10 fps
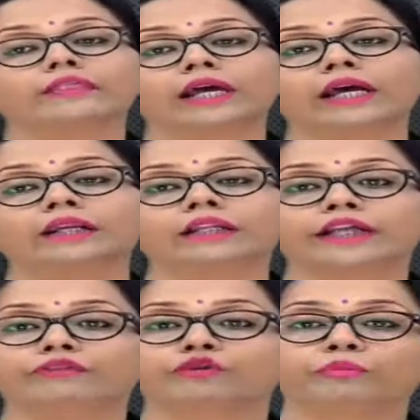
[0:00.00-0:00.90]
then
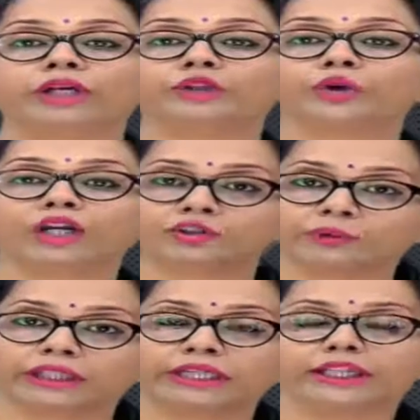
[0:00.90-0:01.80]
they would be
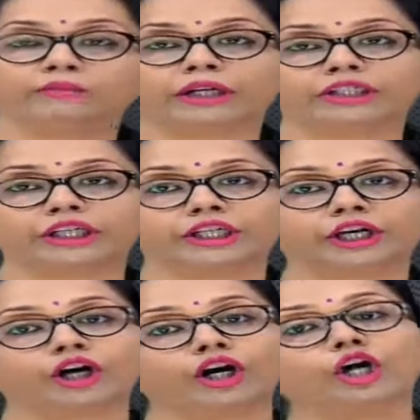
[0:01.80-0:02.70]
transmitting the
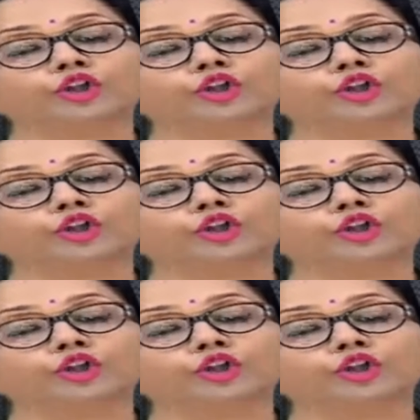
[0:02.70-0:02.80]
bacteria